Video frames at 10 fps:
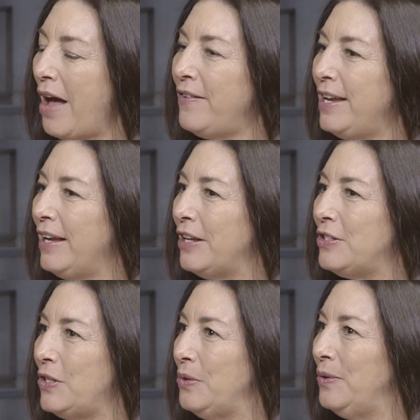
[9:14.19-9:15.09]
So having
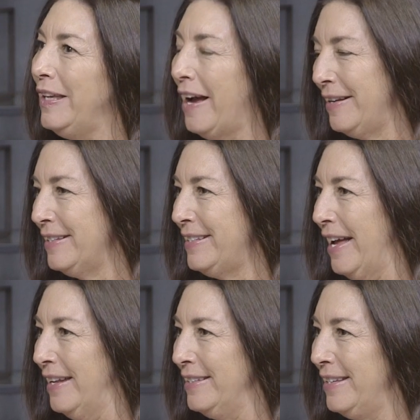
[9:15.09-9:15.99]
2 young
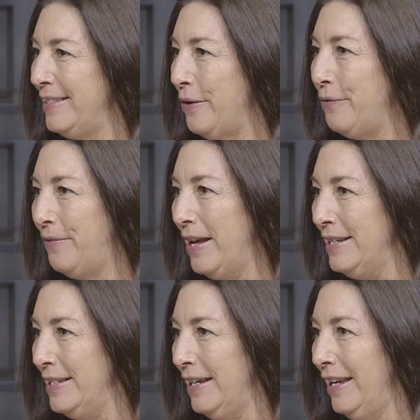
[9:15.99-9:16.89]
sons, it's so
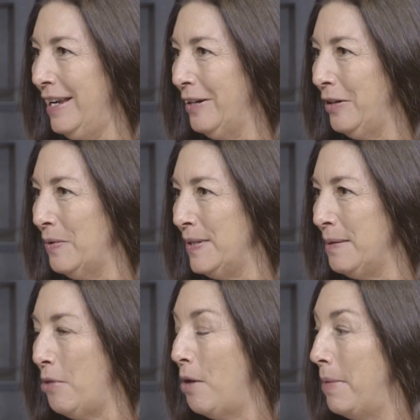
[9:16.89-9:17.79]
fun to hear you
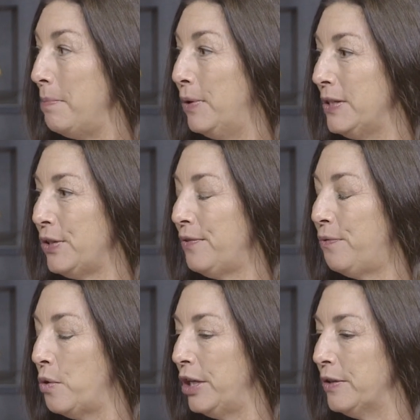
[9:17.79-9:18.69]
as a mom. My boys are
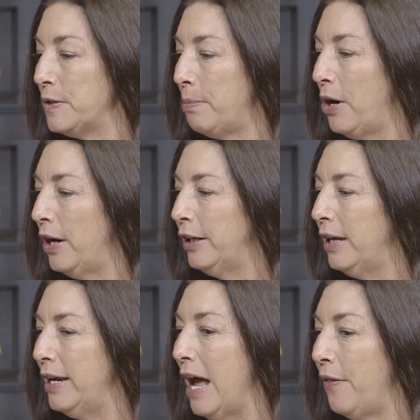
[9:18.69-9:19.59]
4 years
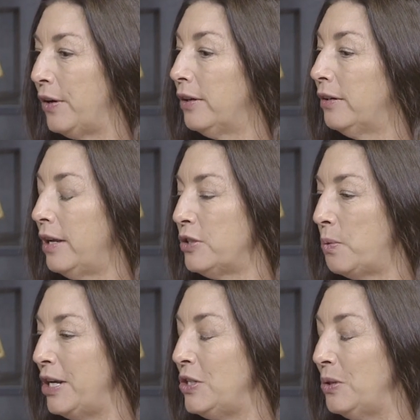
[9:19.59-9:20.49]
apart. Now they're
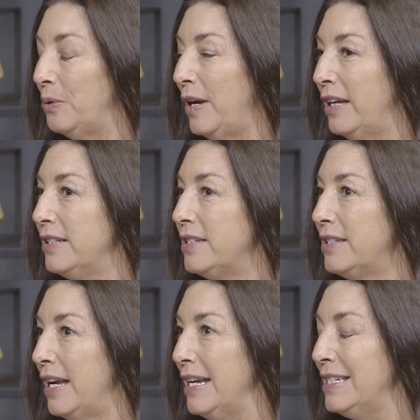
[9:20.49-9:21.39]
22
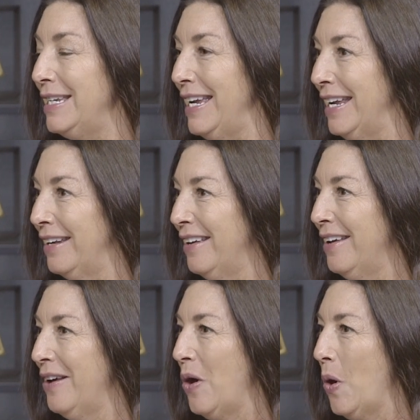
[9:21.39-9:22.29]
and 18.